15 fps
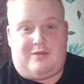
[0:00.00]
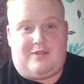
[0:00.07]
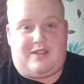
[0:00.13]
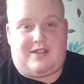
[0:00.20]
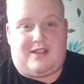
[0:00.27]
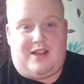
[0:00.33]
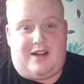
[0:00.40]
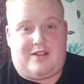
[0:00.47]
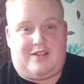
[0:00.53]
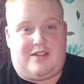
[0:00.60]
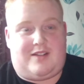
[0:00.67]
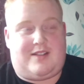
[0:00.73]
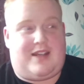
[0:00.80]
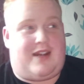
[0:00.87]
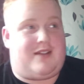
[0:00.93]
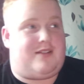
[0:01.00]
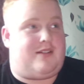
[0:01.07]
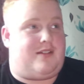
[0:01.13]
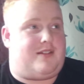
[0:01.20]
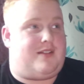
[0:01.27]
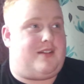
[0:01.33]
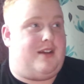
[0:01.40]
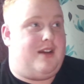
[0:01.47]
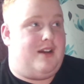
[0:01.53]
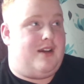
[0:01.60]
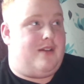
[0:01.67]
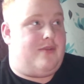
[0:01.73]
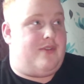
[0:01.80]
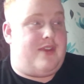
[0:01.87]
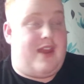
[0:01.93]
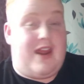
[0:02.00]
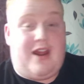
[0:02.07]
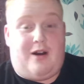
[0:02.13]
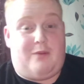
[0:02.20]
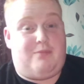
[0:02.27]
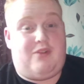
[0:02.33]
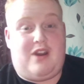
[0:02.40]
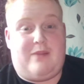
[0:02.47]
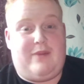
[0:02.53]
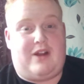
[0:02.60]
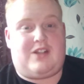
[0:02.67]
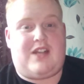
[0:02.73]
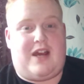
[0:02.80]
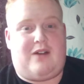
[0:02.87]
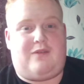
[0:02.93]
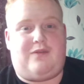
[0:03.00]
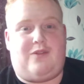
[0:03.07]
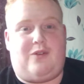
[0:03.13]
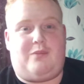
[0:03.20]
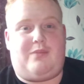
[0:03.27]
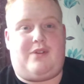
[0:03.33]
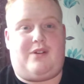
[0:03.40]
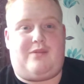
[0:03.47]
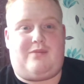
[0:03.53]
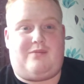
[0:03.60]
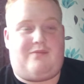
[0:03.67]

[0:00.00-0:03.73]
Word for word: such a test because they are pretty much out of form, but